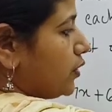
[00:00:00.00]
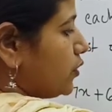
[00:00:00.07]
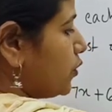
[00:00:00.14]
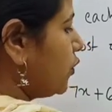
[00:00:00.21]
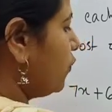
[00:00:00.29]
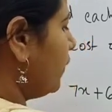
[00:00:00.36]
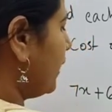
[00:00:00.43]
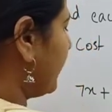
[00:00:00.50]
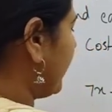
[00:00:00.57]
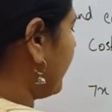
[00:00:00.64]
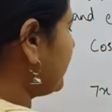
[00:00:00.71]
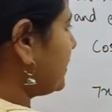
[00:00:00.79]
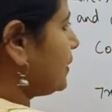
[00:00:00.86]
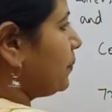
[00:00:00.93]
So you will
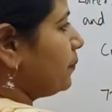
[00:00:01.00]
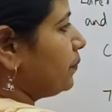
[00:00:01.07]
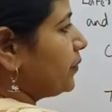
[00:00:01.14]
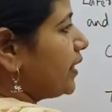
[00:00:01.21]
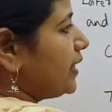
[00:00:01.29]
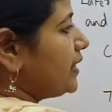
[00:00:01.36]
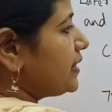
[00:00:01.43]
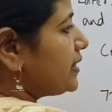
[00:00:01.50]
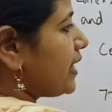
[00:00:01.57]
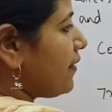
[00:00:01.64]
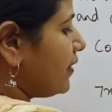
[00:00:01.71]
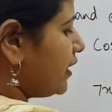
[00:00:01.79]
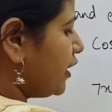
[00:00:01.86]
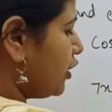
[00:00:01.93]
get
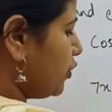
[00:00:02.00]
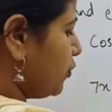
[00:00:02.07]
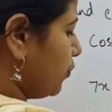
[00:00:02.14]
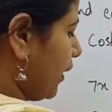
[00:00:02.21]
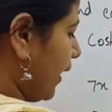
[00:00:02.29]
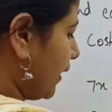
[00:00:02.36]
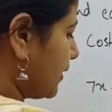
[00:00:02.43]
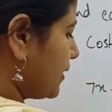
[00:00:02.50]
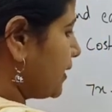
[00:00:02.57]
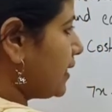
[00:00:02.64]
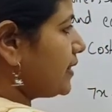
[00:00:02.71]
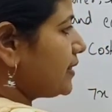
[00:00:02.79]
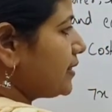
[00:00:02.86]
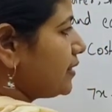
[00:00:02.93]
7 into x
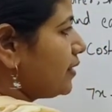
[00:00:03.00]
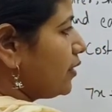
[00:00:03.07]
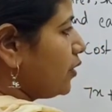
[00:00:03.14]
is